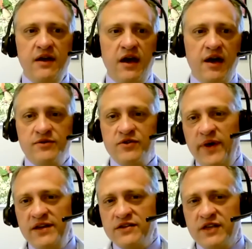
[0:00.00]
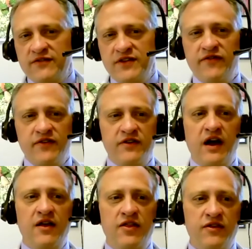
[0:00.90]
So patients have suffered
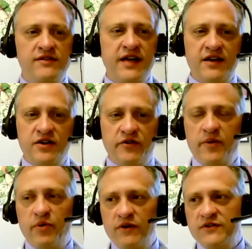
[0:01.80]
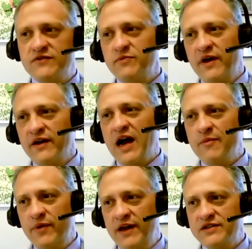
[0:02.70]
second-degree burns from a
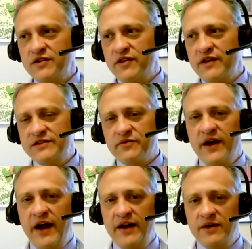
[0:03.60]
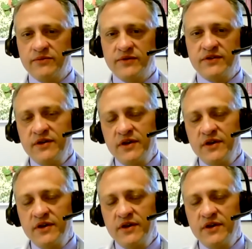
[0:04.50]
combination of these three items.